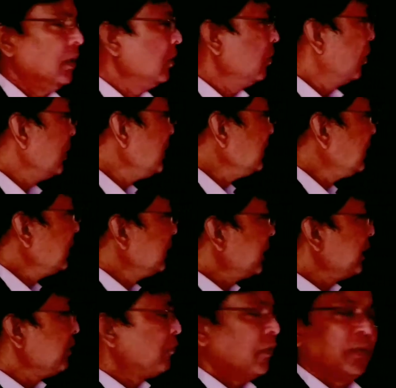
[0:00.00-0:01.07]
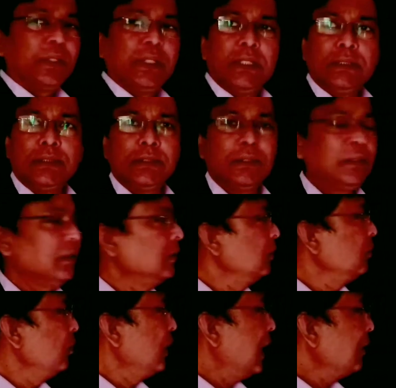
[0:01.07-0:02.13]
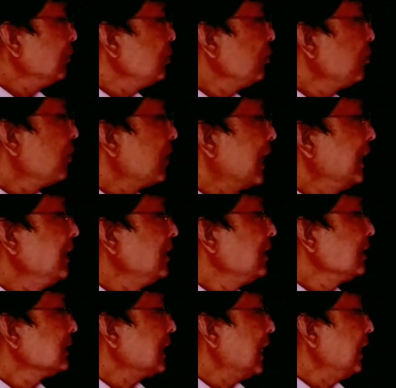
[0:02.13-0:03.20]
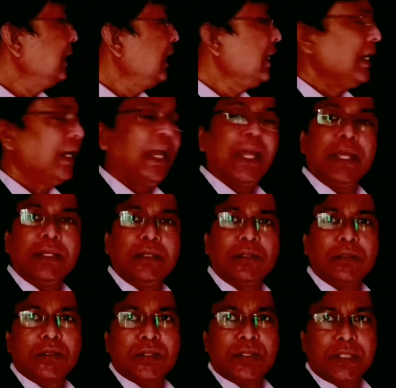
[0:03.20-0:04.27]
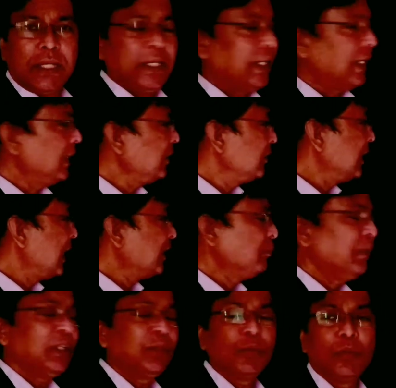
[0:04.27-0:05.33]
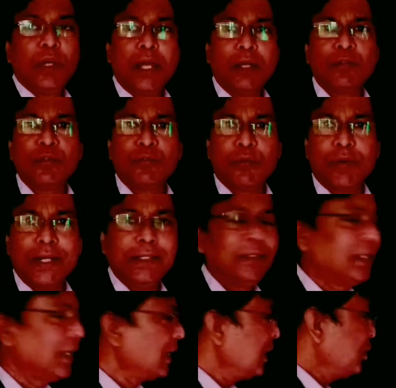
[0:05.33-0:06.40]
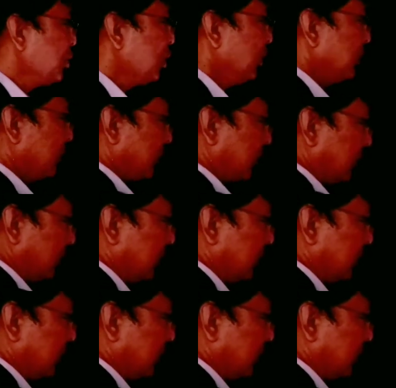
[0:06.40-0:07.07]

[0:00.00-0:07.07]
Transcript: What is the trick for this? We have to find sin A and sec A. That means we have to find the ratios.